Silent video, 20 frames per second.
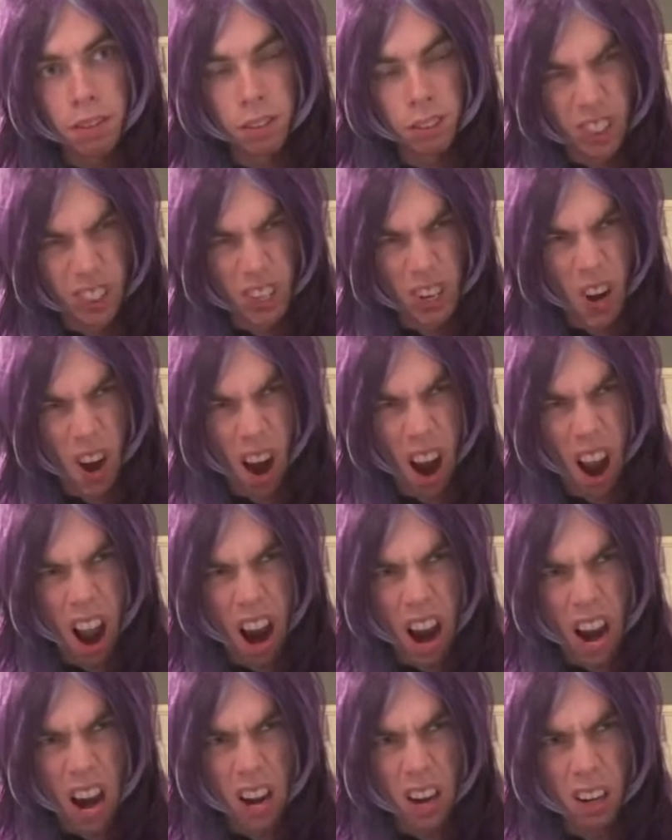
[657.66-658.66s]

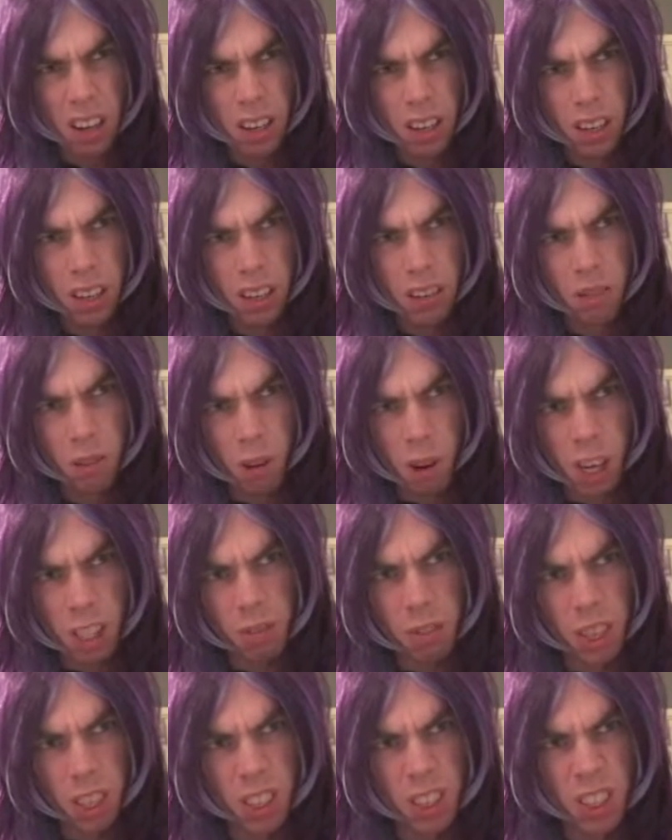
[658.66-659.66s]
Yeah,
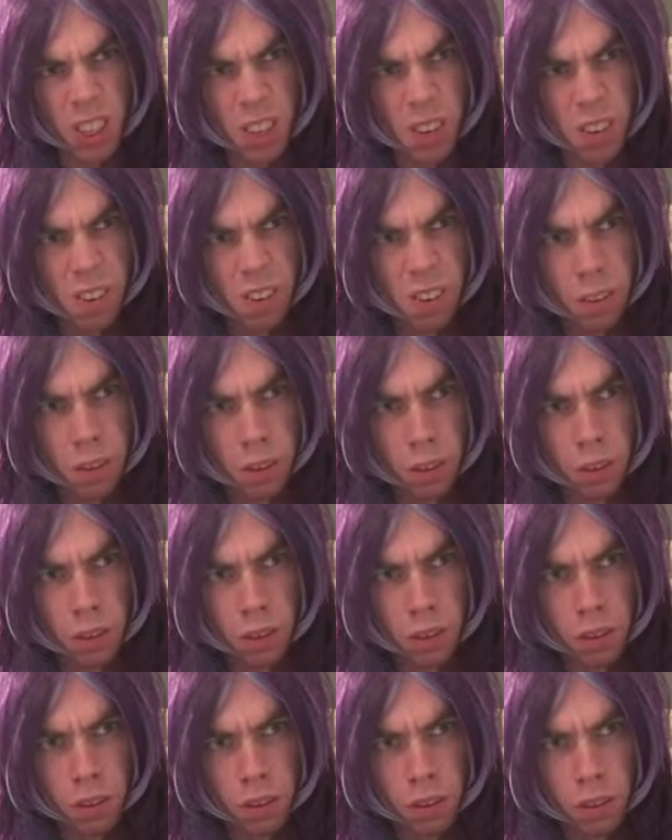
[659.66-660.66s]
what want you?
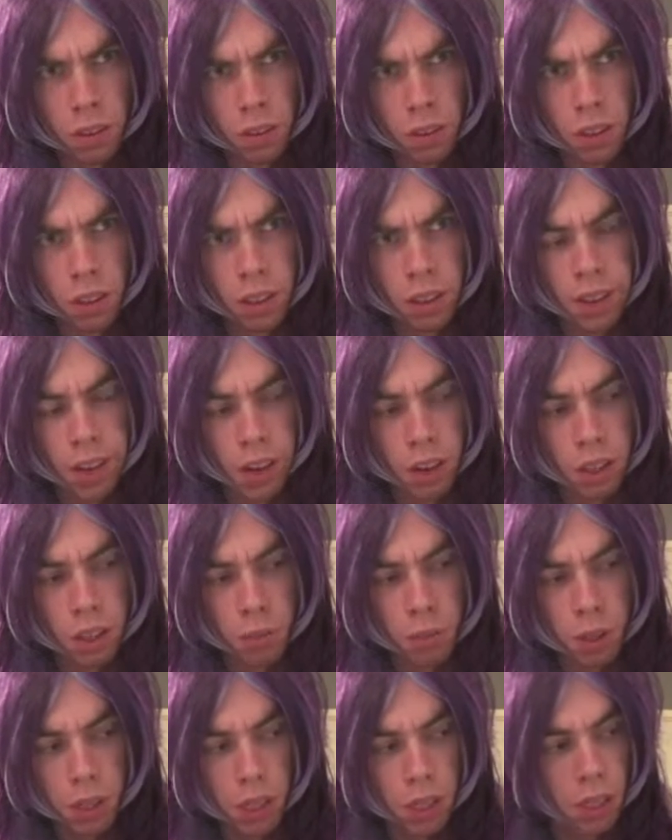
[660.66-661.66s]
I
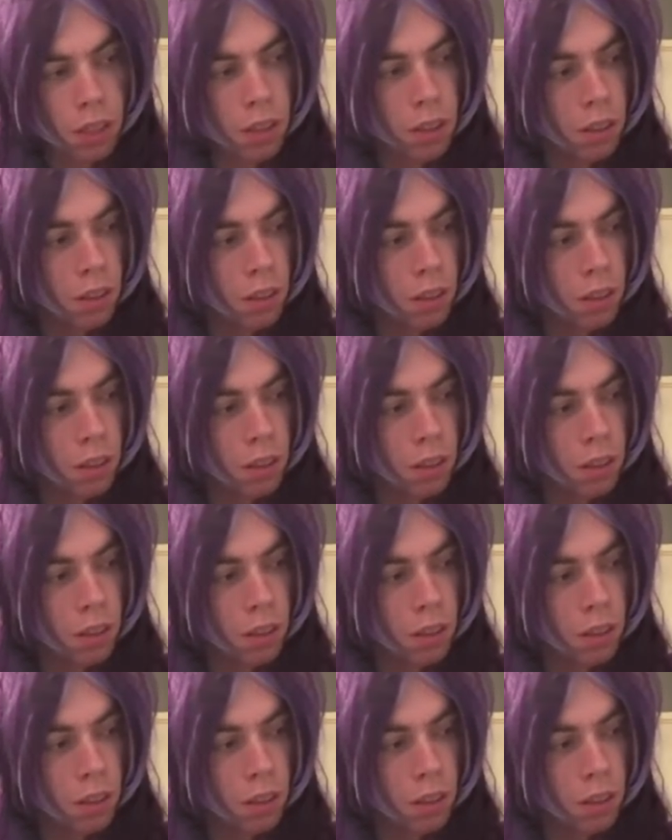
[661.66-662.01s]
speak in